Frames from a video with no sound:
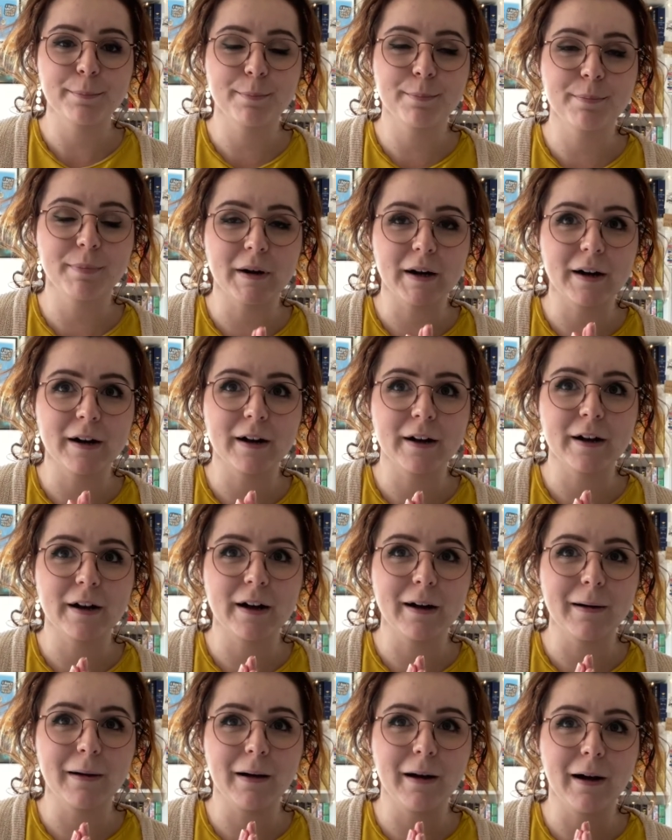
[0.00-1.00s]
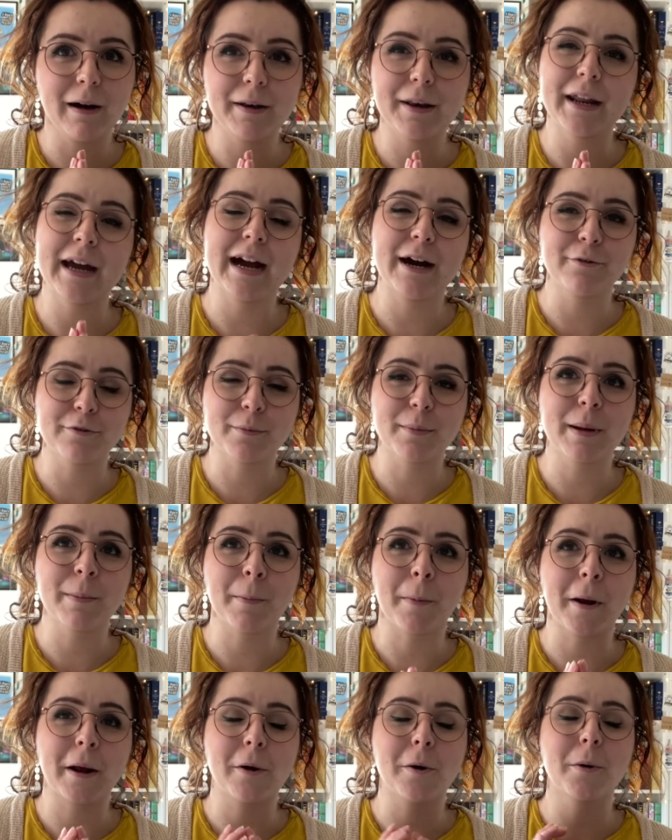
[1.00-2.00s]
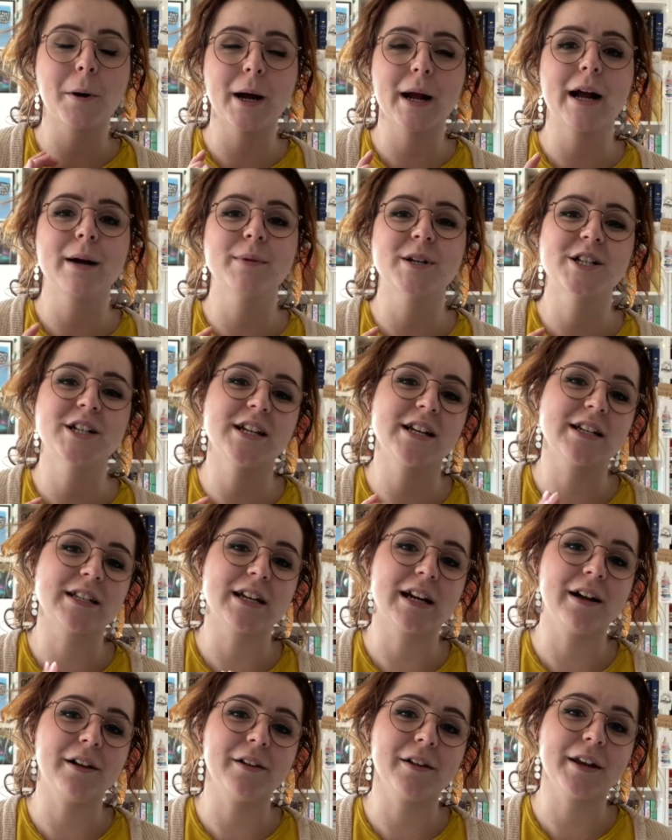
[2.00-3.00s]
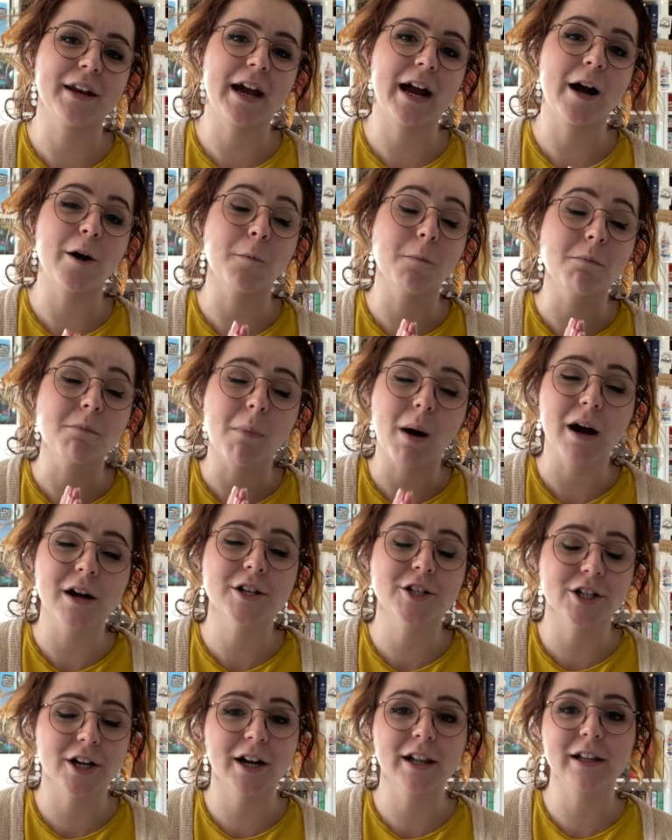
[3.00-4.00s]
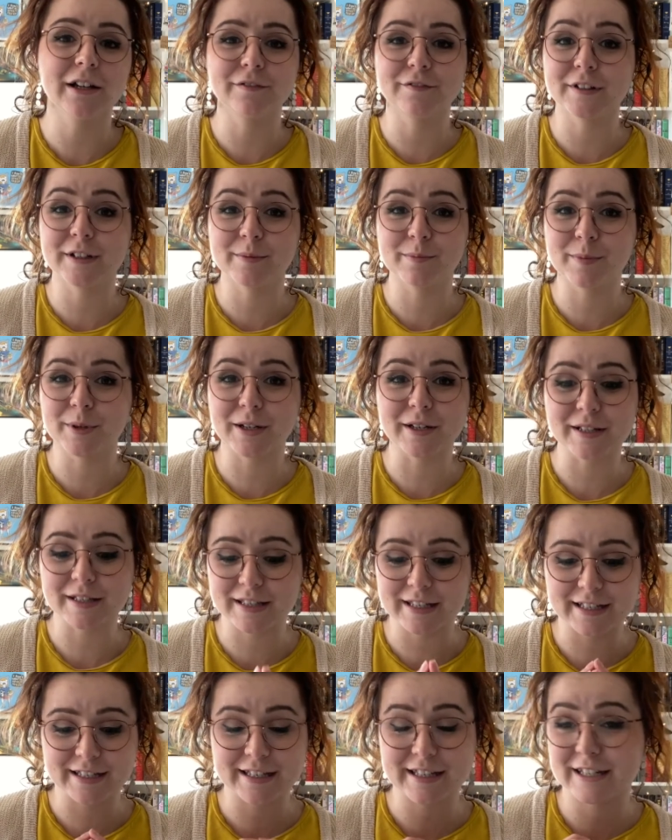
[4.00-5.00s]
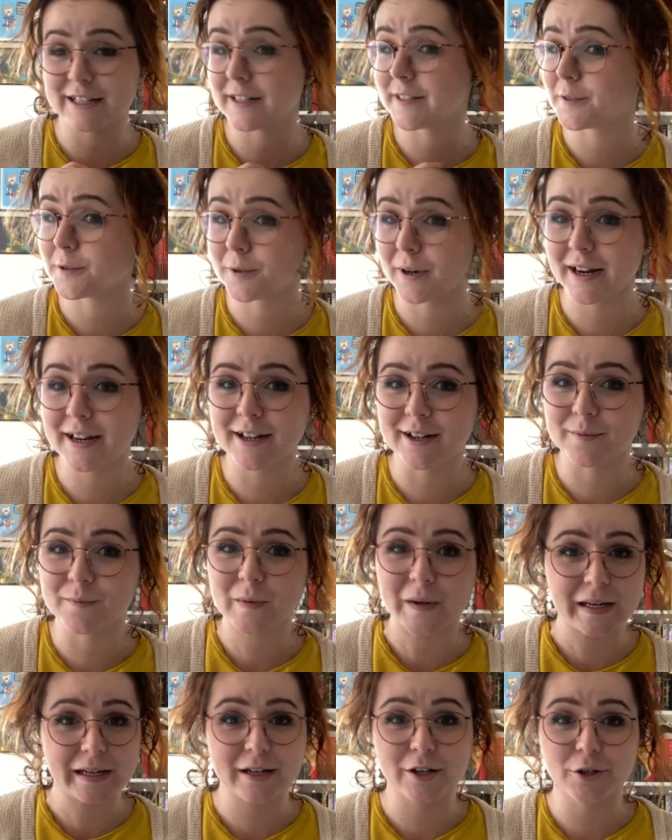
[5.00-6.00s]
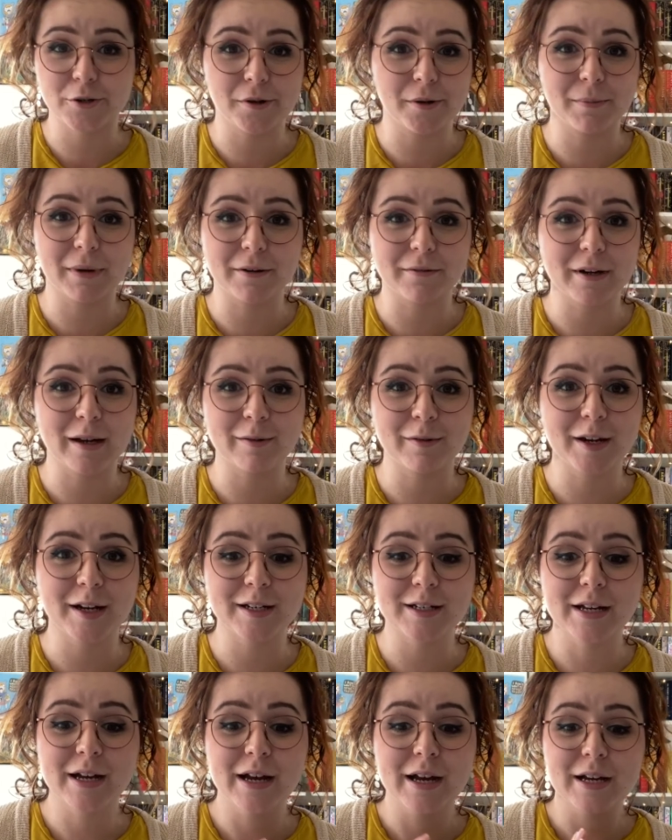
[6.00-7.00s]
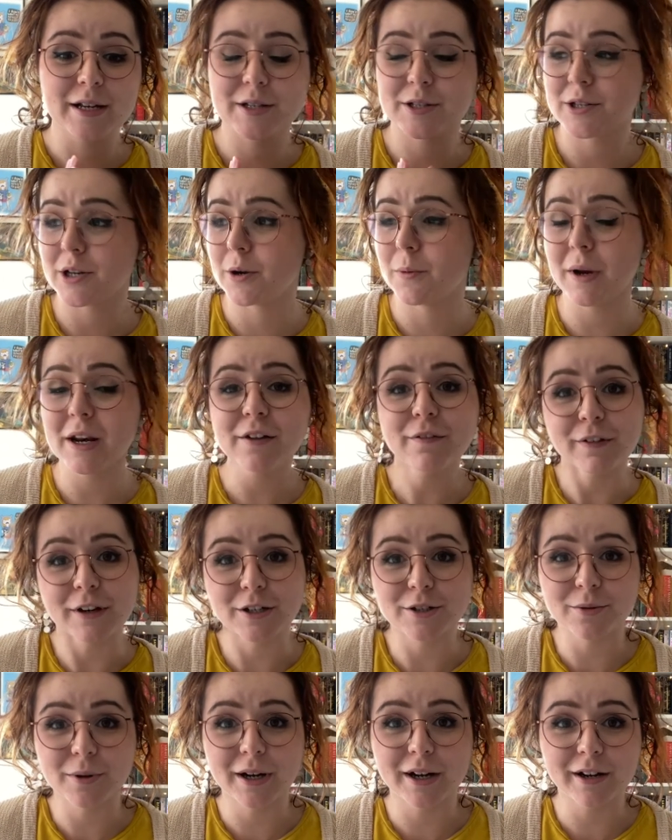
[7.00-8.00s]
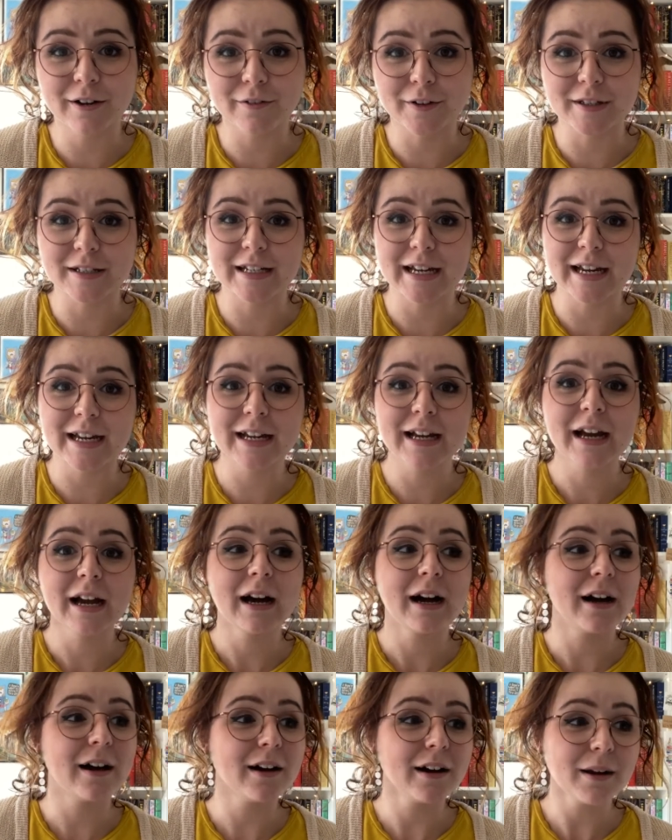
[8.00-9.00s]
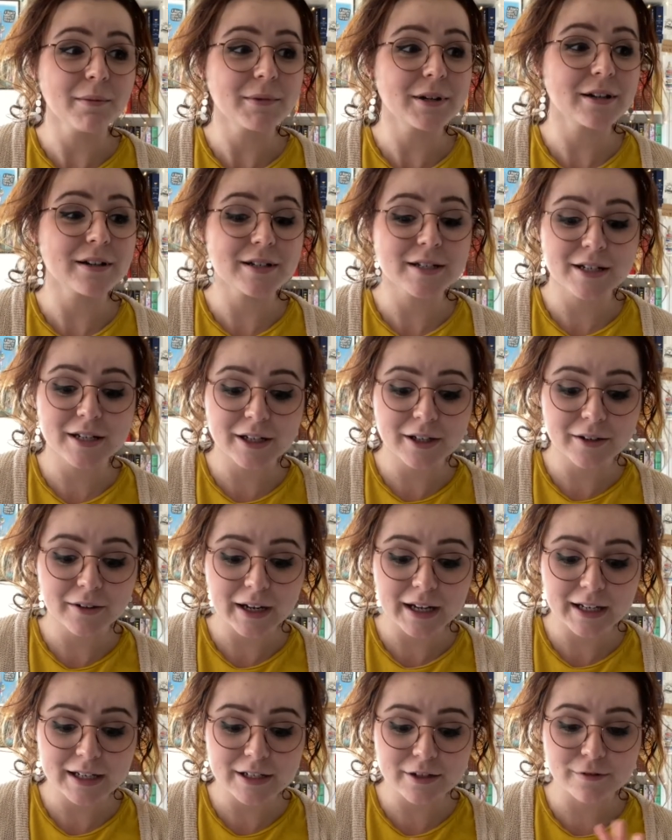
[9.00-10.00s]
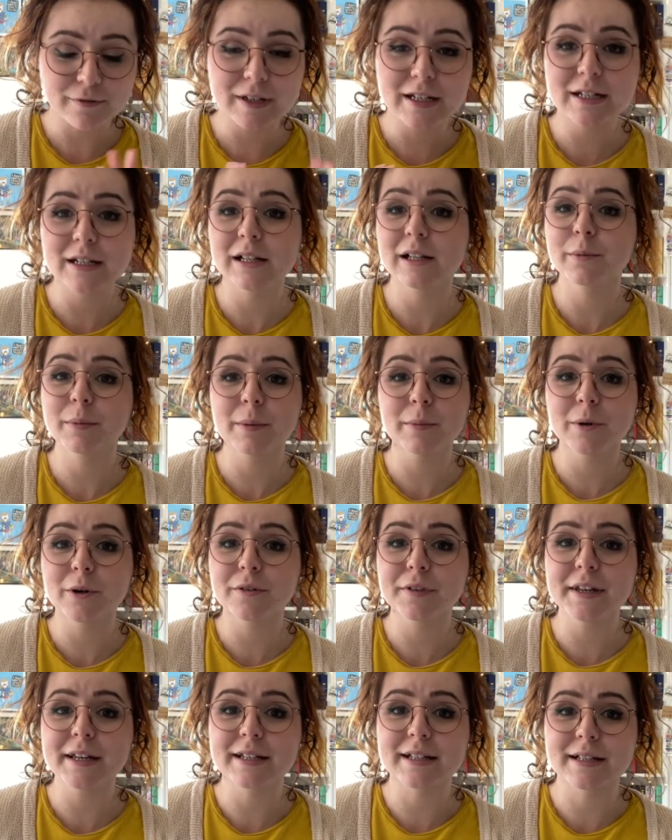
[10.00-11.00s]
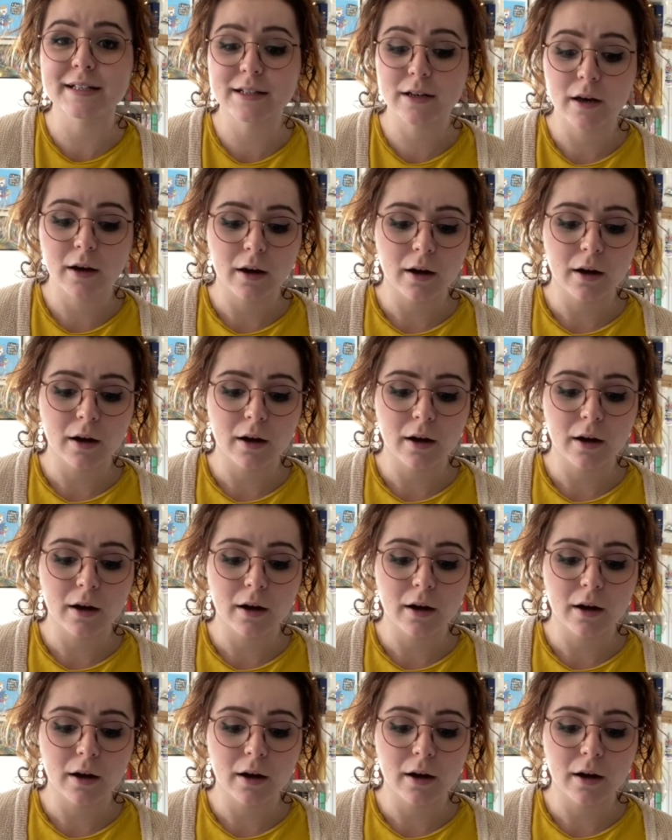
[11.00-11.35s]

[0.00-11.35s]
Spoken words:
But I'm now remembering quite how much detail and how much I love it, because this is just great. I'm really enjoying my reread. So when I finished work for the day, I'm going to go and read a little bit more of this.